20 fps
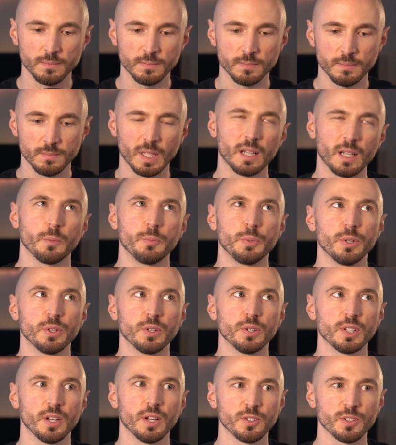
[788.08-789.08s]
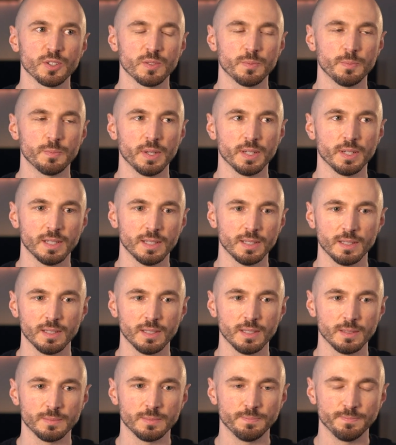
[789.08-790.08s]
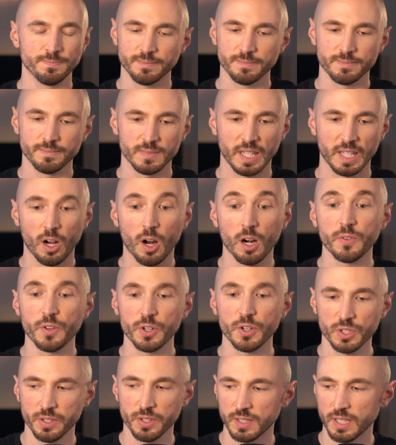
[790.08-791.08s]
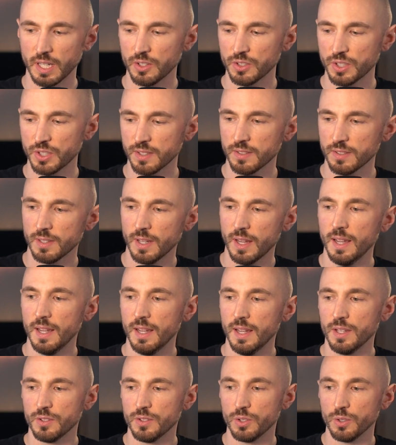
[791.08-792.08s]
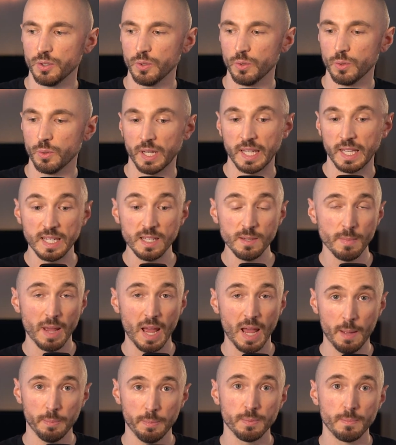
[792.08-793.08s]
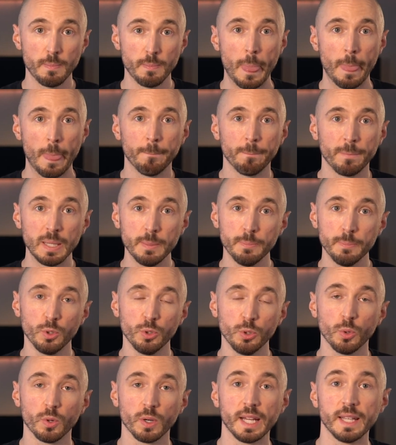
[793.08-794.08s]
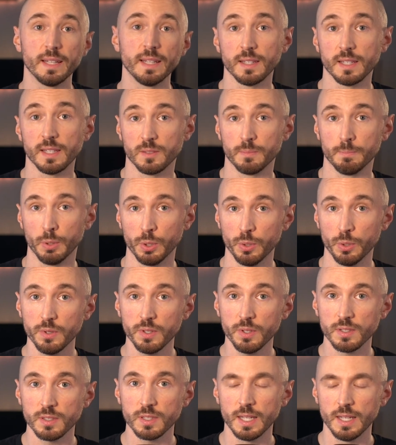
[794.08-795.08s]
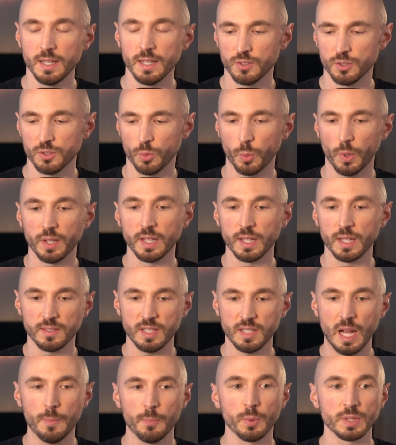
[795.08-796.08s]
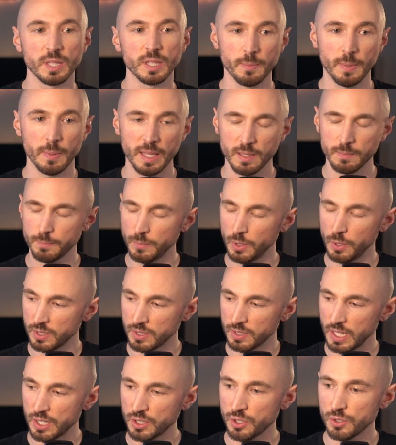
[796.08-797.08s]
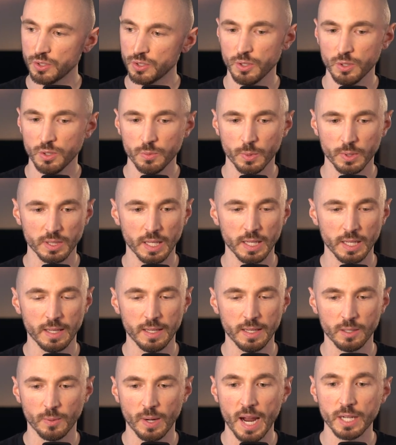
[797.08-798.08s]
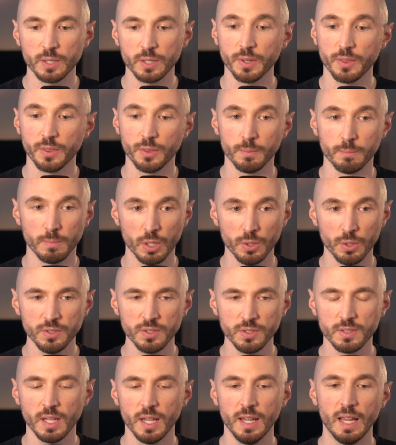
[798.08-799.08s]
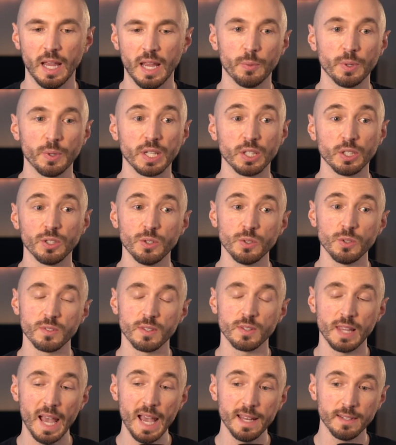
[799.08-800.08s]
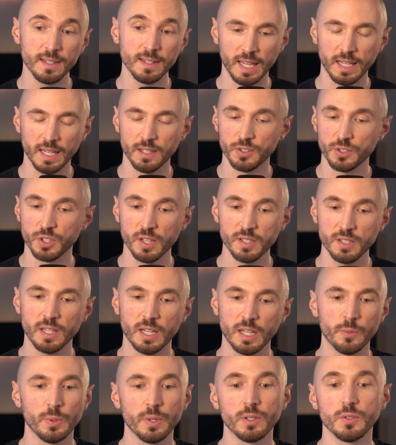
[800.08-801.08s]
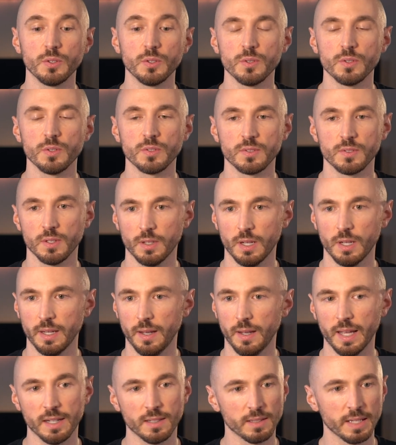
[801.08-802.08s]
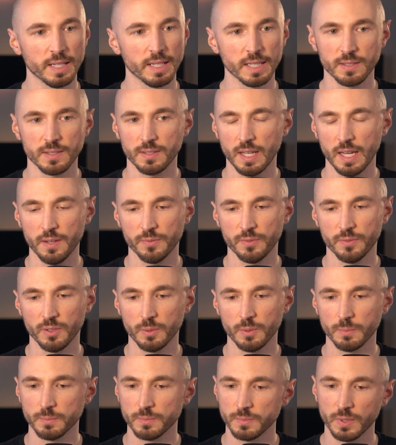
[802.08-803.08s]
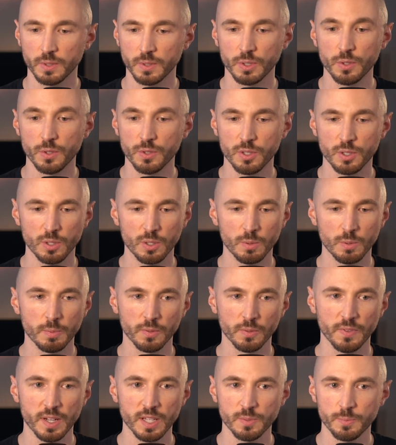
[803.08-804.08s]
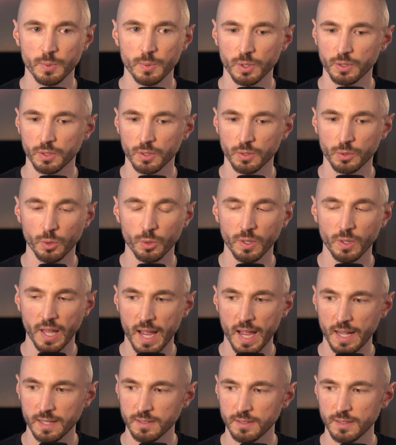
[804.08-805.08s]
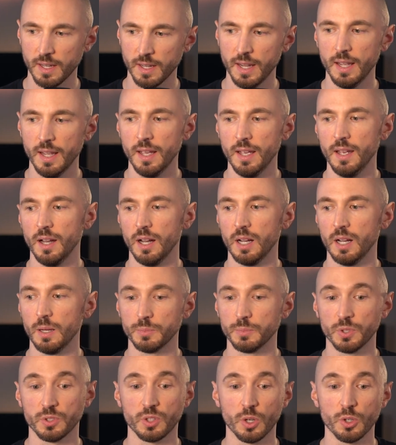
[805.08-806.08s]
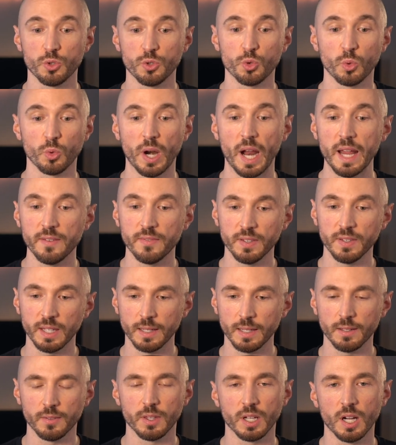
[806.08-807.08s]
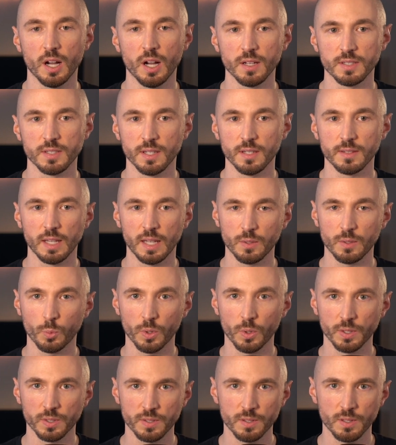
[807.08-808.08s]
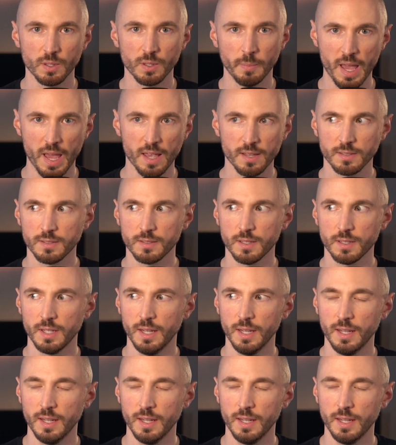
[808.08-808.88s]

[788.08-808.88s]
not computer intelligence, but like artificial intelligence to heat map people who are in these booths. So where they stop, what they pay the most attention to, what they interact with the most. And we can use that data just like we'd use analytics, say from YouTube or Facebook or Google Ads, to start driving the content that works the best.